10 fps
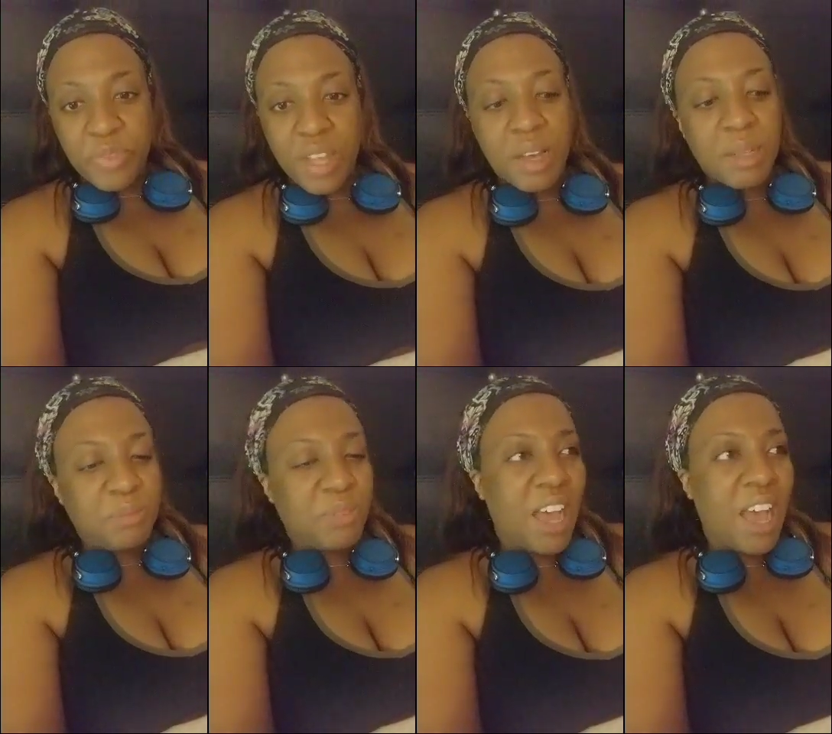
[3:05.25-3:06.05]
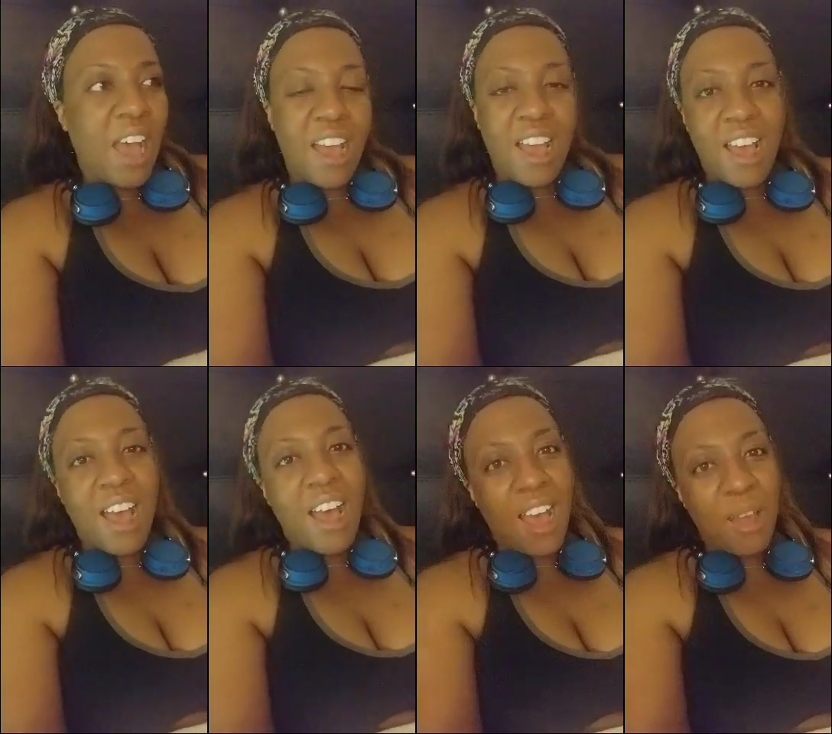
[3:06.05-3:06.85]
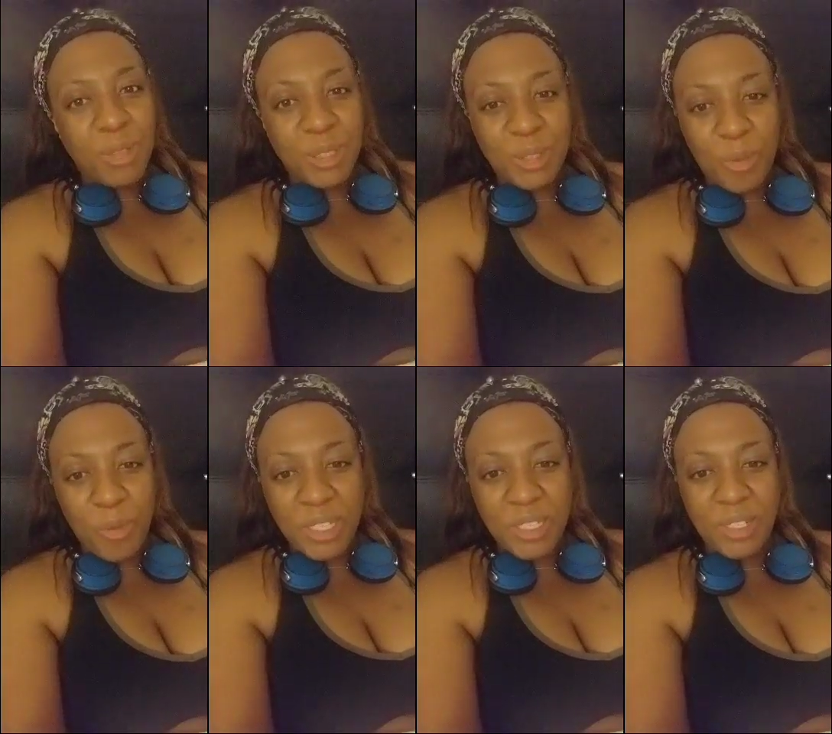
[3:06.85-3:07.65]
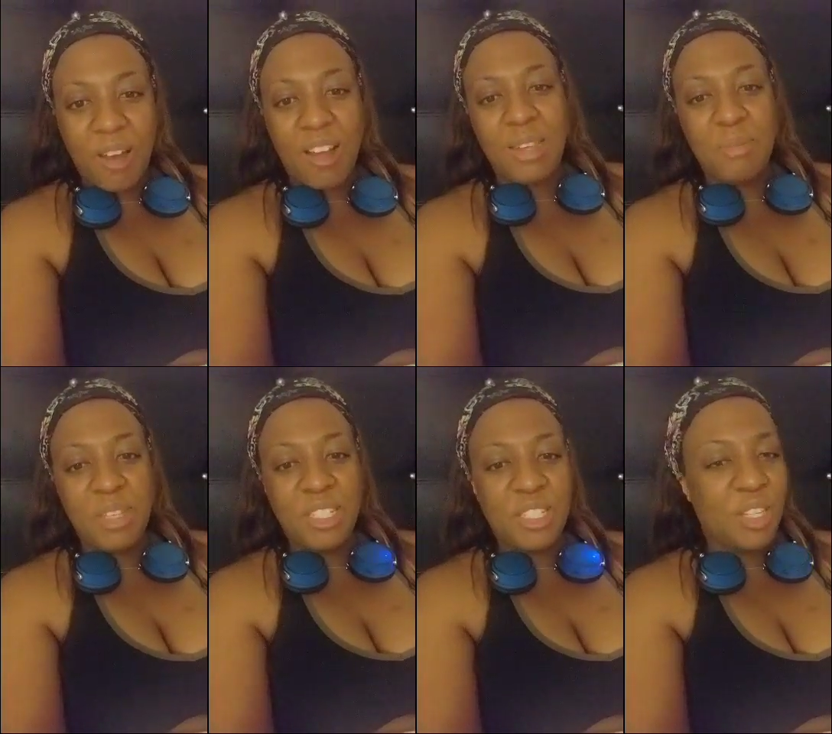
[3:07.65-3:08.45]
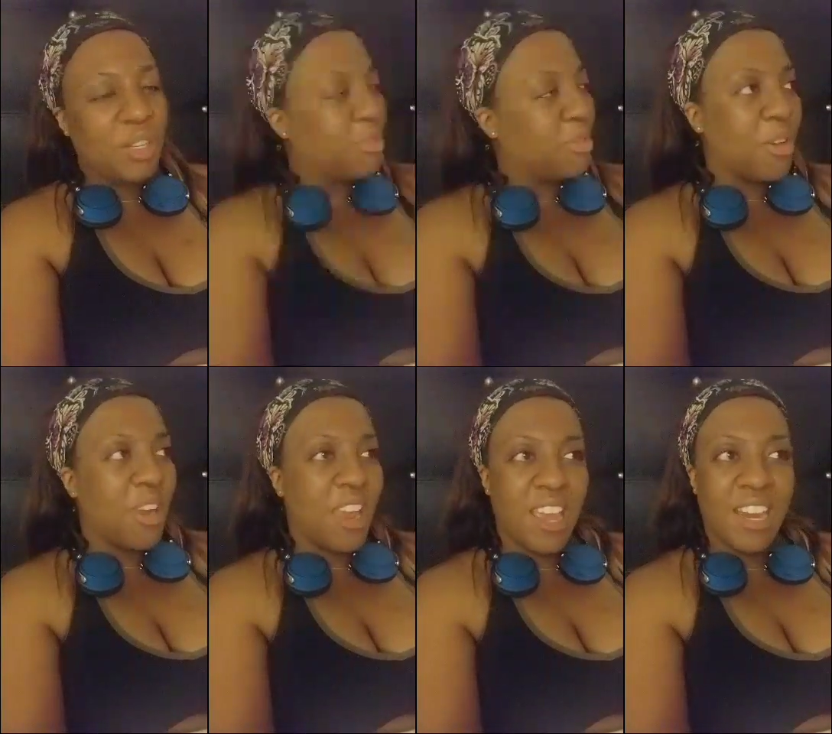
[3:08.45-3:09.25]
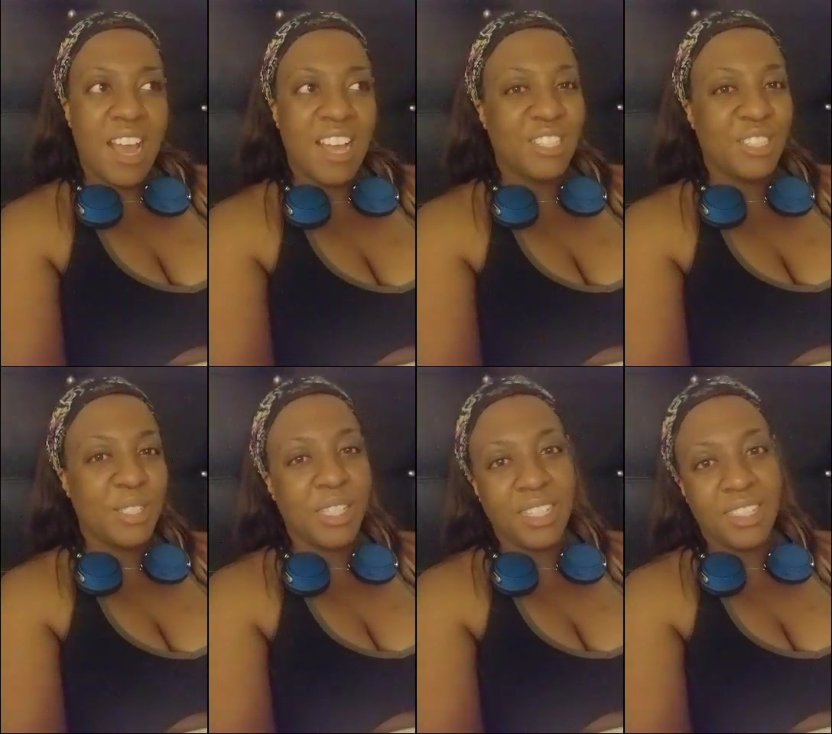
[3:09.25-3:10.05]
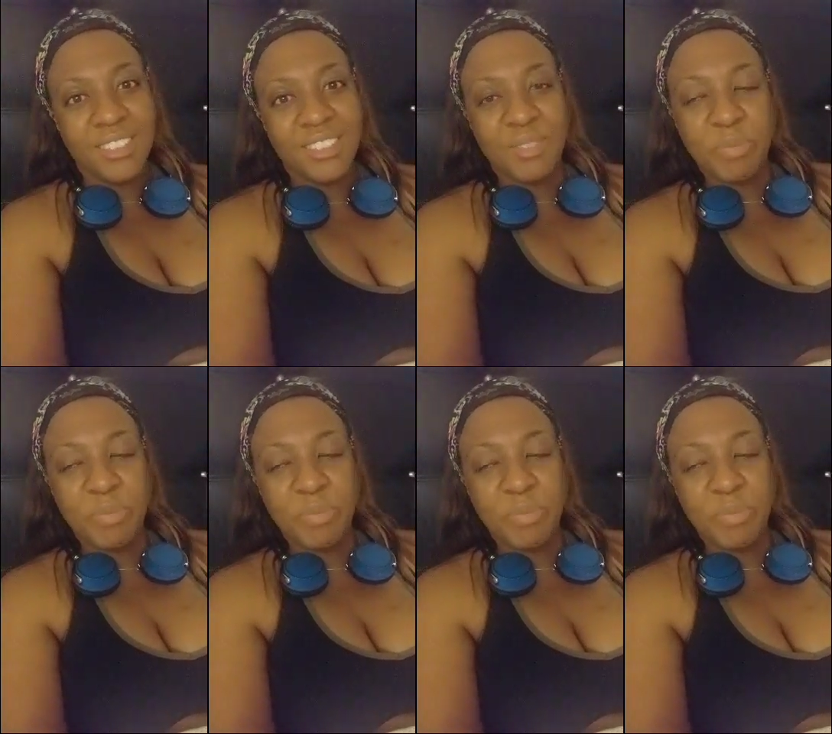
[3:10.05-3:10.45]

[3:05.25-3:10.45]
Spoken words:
I was going to call in Miss Jennifer, and I just couldn't,